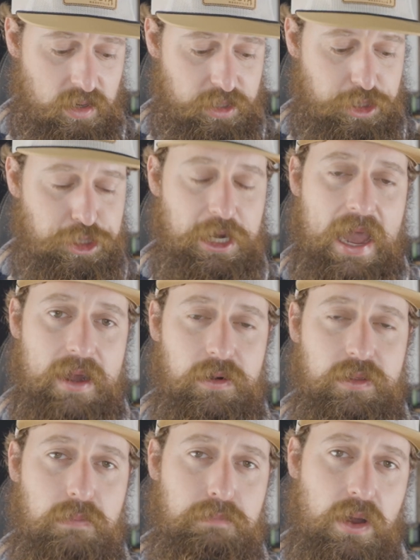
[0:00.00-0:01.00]

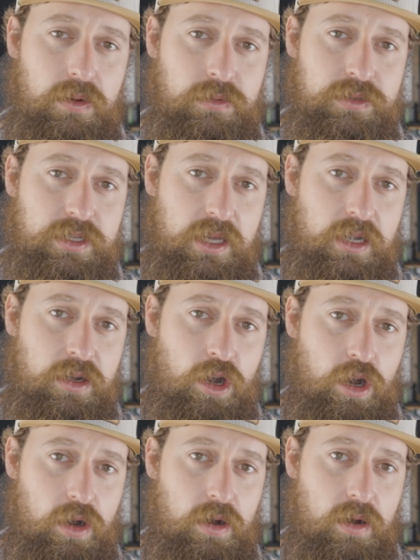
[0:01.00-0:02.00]
Shattered the bones in
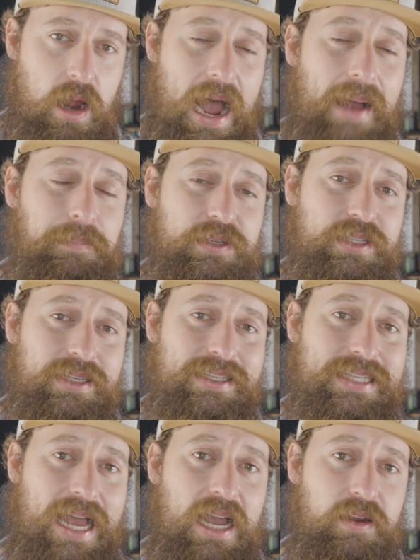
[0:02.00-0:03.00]
her opposite
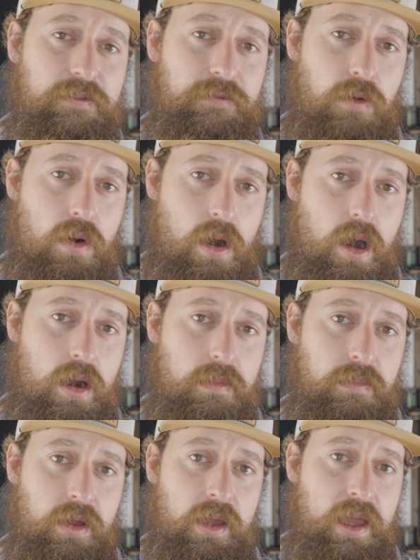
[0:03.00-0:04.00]
side
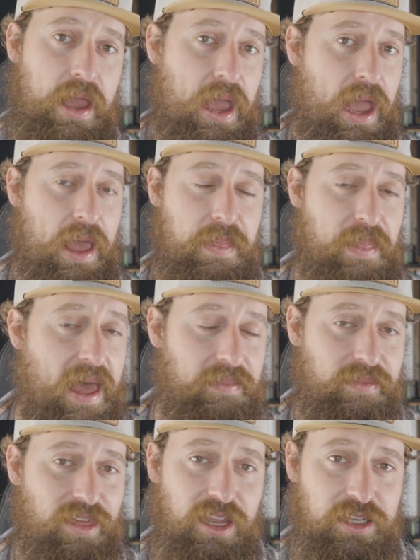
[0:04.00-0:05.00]
forearm, and
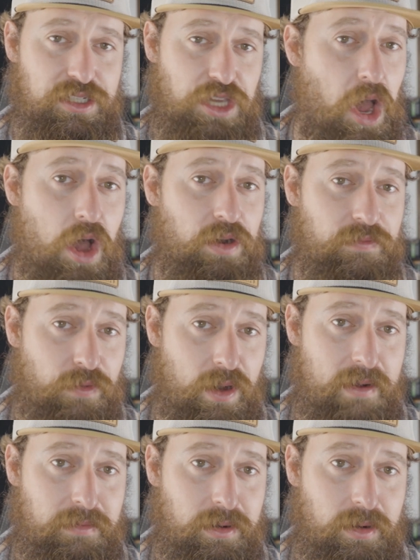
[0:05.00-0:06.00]
that thing is gone
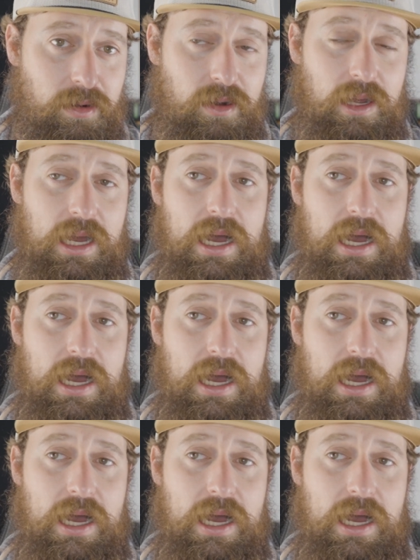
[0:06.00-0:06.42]
forever.